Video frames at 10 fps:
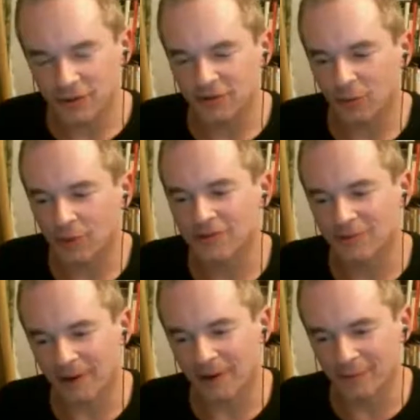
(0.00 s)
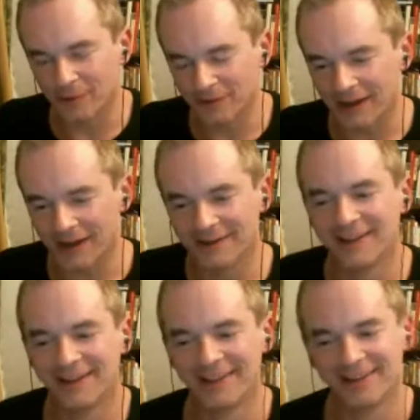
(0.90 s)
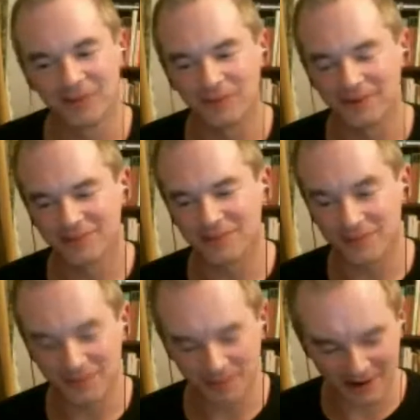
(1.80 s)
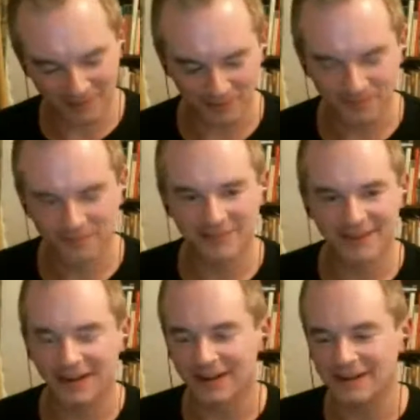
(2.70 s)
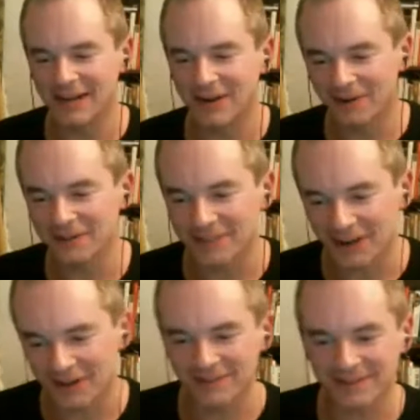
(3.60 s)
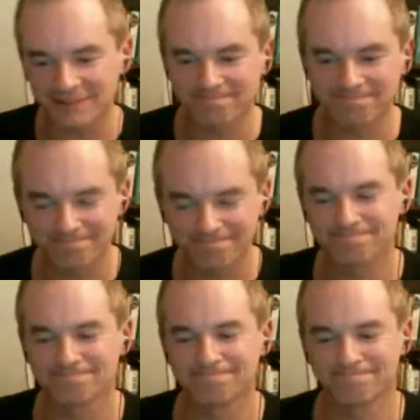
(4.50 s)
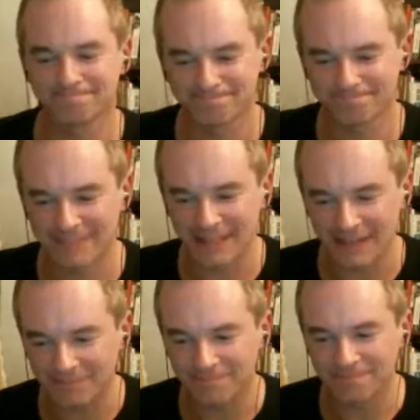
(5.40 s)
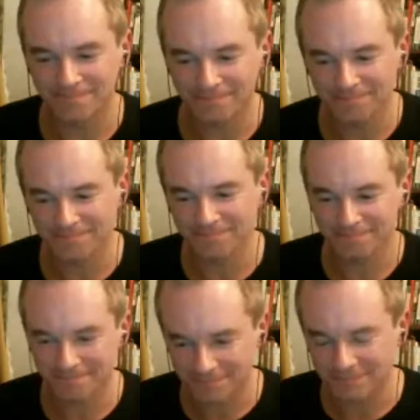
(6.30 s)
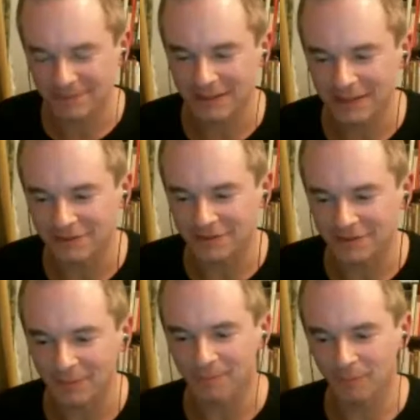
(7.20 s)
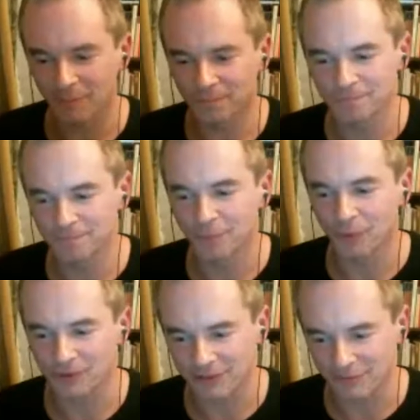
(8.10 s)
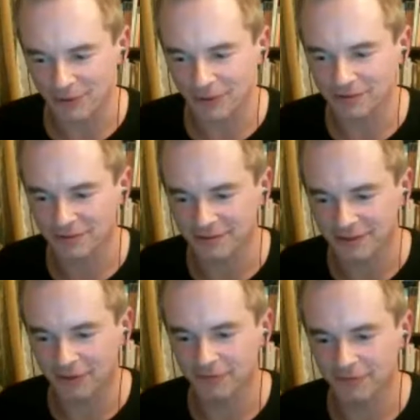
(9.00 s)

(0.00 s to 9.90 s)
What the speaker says: well, what's the problem with that? What's the problem? Now we're going to start getting into some more difficult stuff.